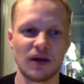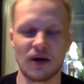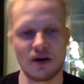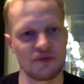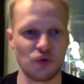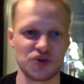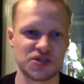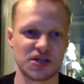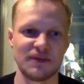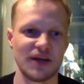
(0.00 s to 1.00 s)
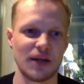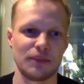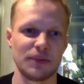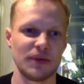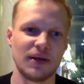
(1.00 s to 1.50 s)
are forced to
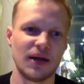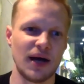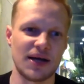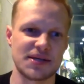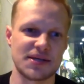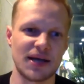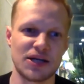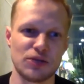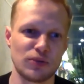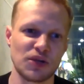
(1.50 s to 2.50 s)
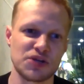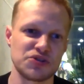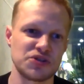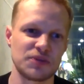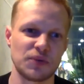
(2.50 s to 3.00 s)
develop honest to God human
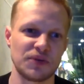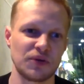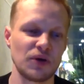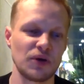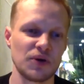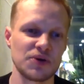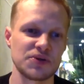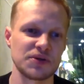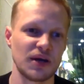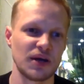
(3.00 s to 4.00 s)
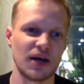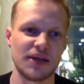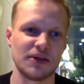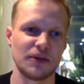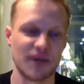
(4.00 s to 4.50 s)
relationships with their growers uh,
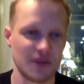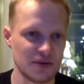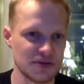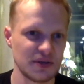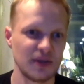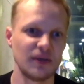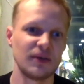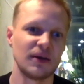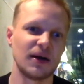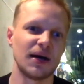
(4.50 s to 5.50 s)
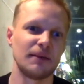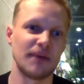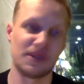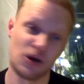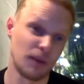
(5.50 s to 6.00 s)
and their pickers. Um,
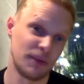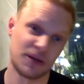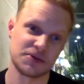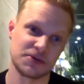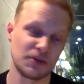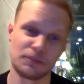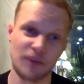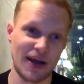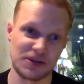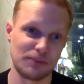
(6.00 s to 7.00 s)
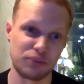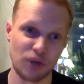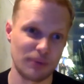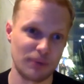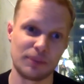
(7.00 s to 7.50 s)
and there are pickers. They're actually
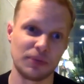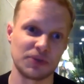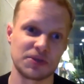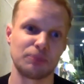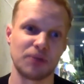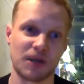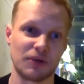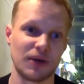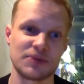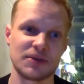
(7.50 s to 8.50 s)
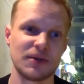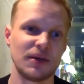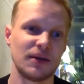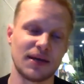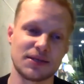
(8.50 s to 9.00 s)
employing people to pluck grapes,
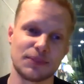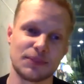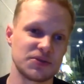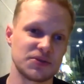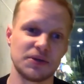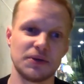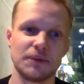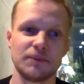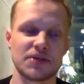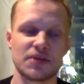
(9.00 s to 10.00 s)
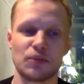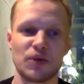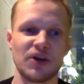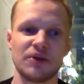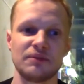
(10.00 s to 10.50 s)
as opposed to, you know, some
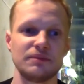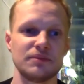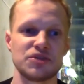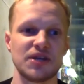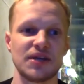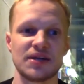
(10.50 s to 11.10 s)
weird machine